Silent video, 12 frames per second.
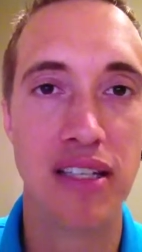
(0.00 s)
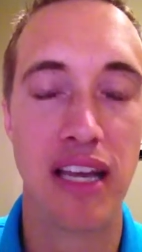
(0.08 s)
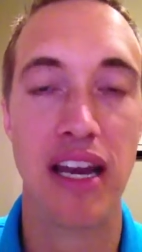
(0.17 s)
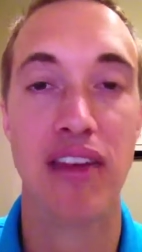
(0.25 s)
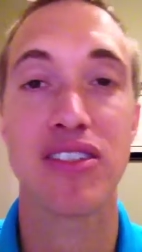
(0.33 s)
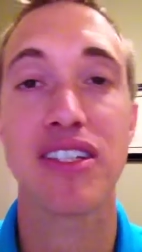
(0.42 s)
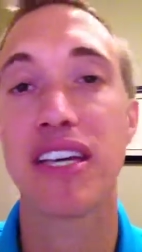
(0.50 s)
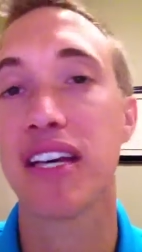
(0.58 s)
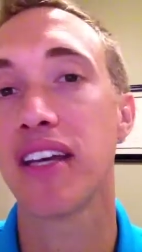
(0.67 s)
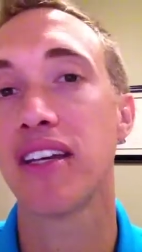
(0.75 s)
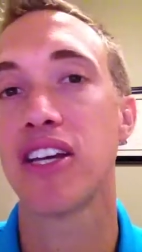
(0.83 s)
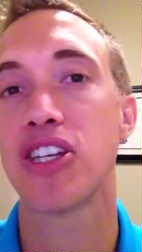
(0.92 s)
They didn't have
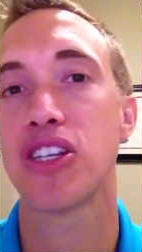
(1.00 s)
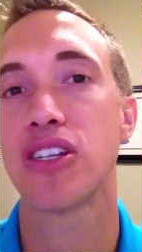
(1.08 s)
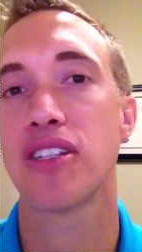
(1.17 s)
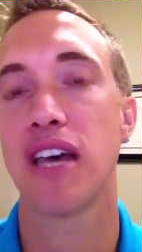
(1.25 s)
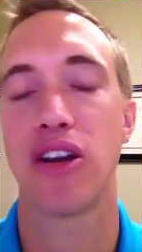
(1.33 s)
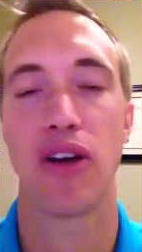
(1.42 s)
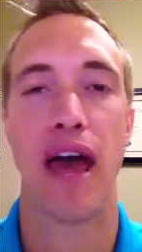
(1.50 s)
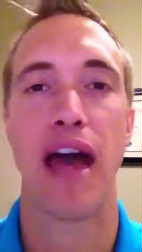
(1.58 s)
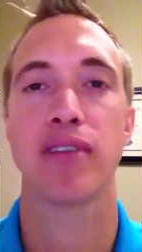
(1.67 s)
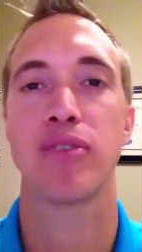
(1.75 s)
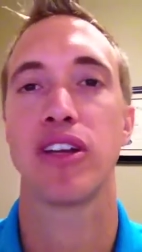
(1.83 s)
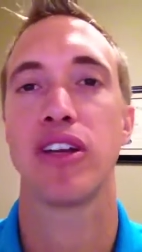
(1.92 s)
skin conditions. They had
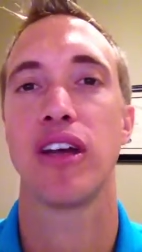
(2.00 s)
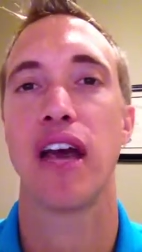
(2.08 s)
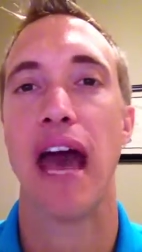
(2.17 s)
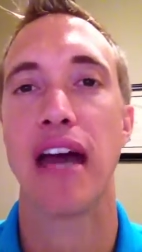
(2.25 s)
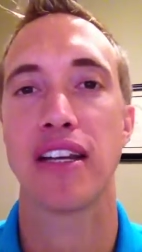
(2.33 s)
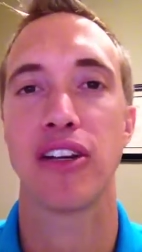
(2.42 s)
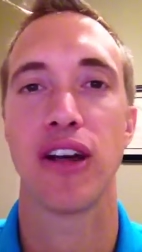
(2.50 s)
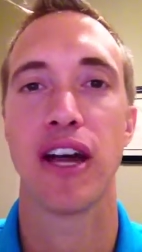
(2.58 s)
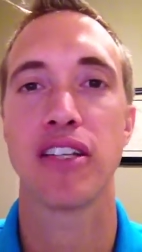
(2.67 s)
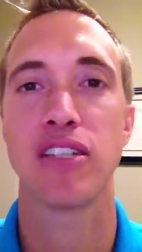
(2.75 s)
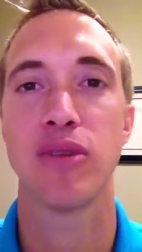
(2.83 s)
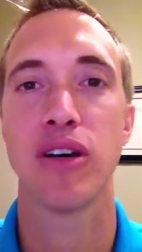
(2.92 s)
acne, acne or
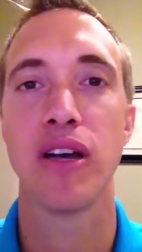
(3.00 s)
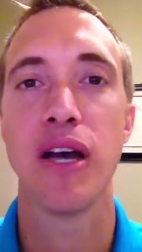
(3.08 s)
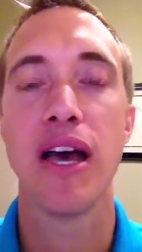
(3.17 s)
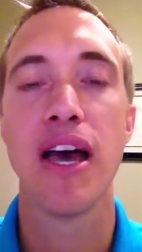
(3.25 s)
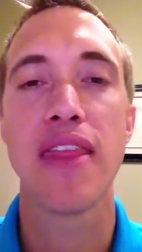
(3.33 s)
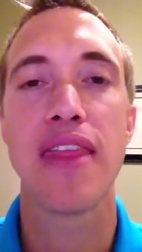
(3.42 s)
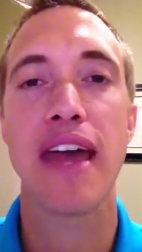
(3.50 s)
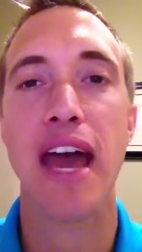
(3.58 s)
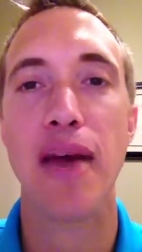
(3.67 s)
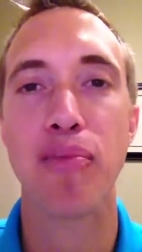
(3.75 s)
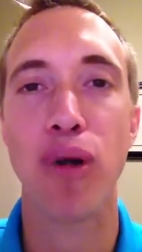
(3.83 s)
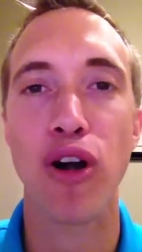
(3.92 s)
eczema. They
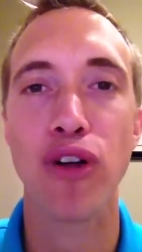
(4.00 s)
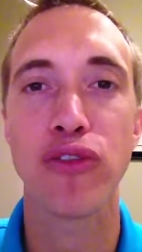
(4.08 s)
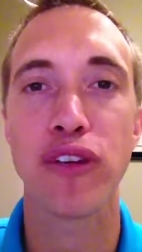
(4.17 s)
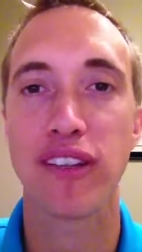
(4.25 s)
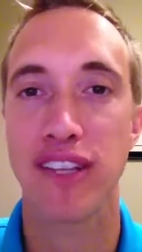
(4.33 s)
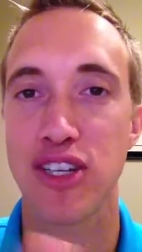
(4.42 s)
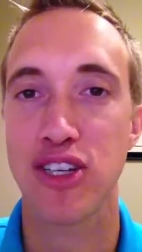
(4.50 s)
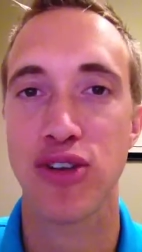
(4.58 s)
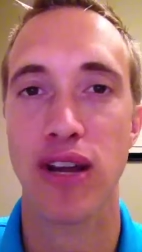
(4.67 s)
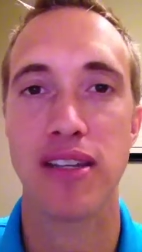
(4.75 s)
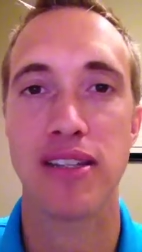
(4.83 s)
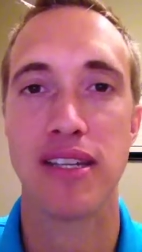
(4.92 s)
had perfectly
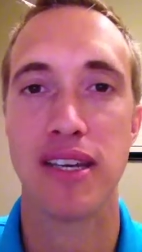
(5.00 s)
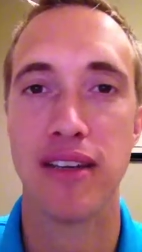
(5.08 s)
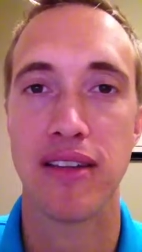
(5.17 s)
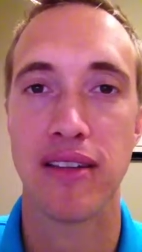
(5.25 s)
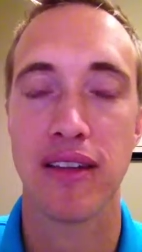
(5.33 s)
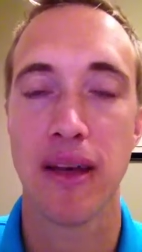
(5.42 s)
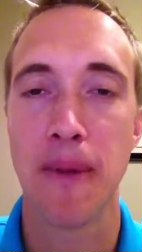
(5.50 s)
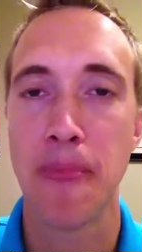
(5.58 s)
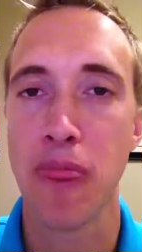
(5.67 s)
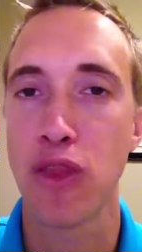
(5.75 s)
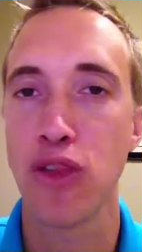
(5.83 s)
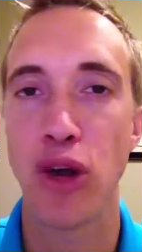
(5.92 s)
straight teeth,
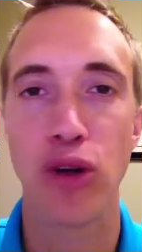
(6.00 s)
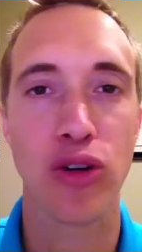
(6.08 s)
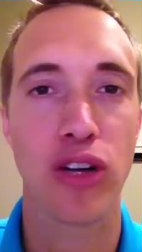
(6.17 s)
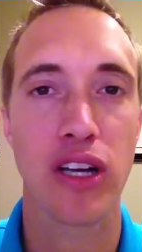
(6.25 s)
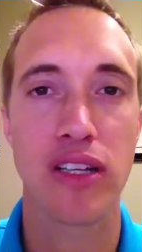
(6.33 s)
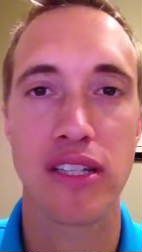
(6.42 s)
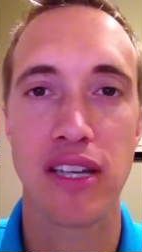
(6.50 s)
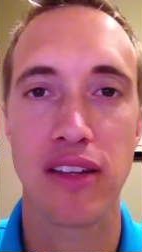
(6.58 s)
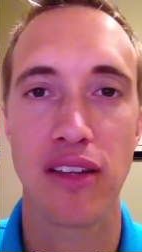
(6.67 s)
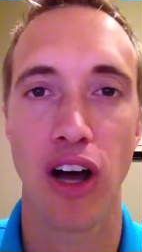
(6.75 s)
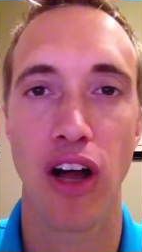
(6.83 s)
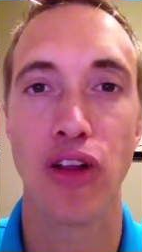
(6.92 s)
no crooked teeth
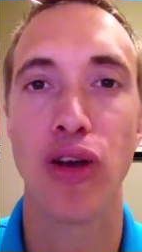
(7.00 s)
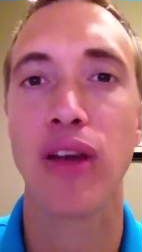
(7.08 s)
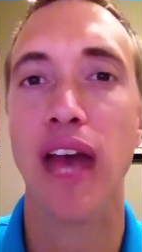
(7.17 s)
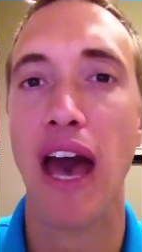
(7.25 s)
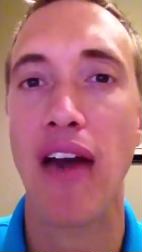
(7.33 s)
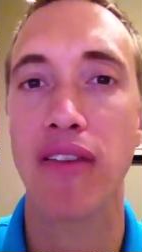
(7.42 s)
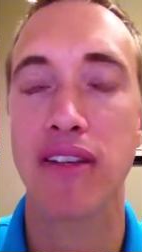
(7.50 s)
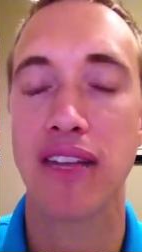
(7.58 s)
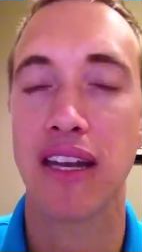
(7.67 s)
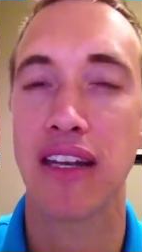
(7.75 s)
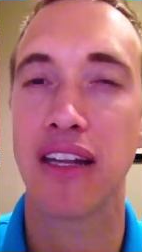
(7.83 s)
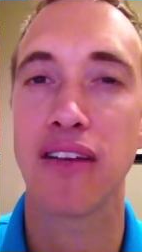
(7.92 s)
at all, no cavities.
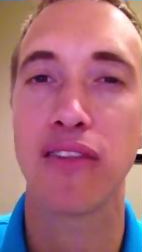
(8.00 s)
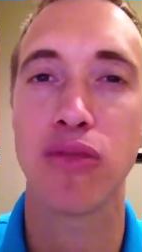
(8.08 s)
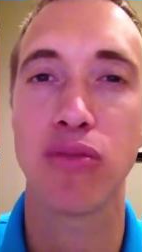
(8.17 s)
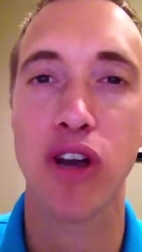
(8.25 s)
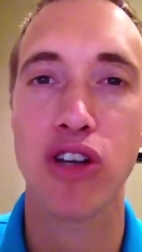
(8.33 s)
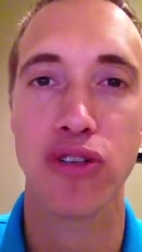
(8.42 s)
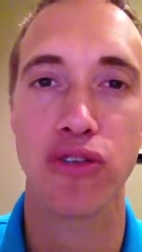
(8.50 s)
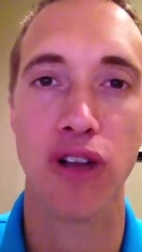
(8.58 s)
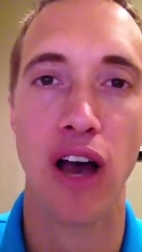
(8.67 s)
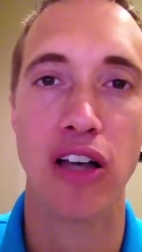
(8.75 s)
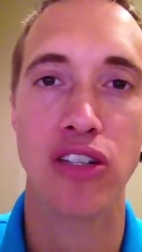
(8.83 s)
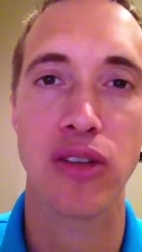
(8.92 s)
That didn't even brush or floss.